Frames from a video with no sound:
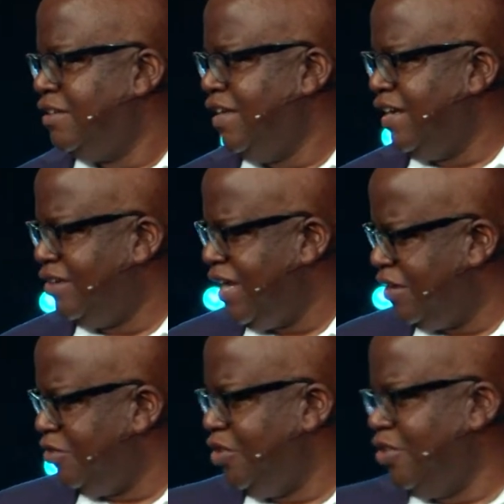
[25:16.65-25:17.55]
He can
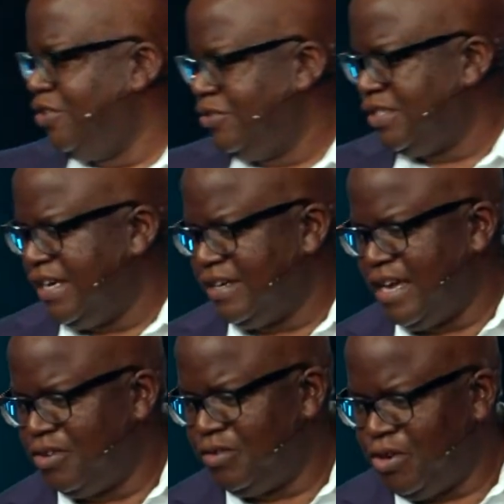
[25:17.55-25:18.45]
handle yours. He can
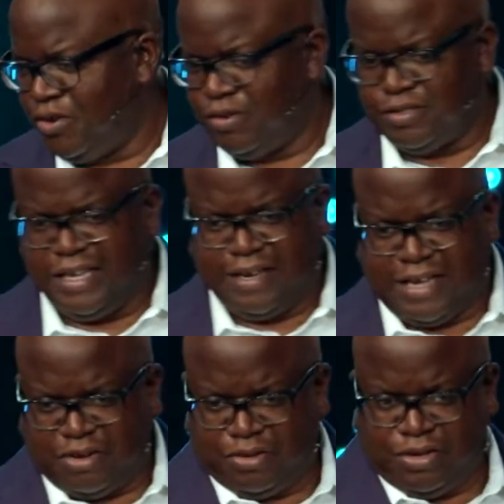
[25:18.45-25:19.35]
handle yours. He can
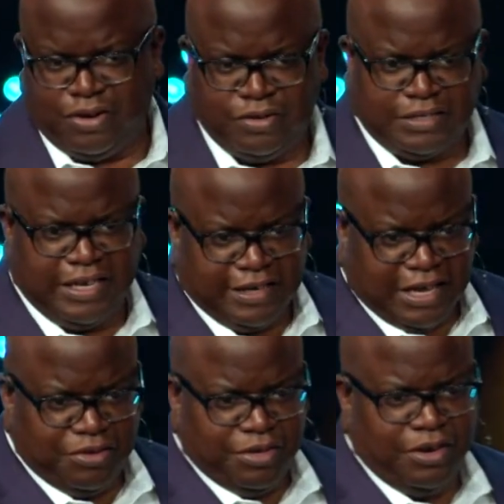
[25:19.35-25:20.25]
handle yours. He can
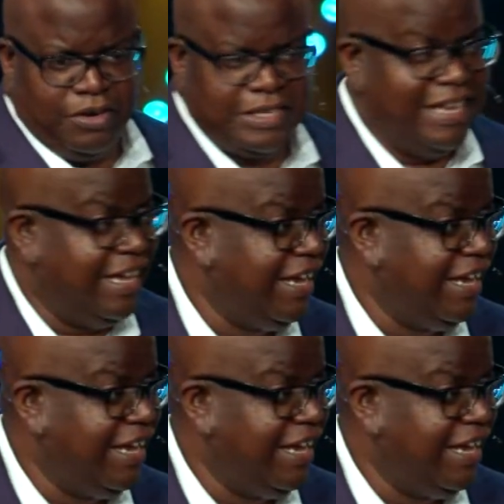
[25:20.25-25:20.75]
handle yours.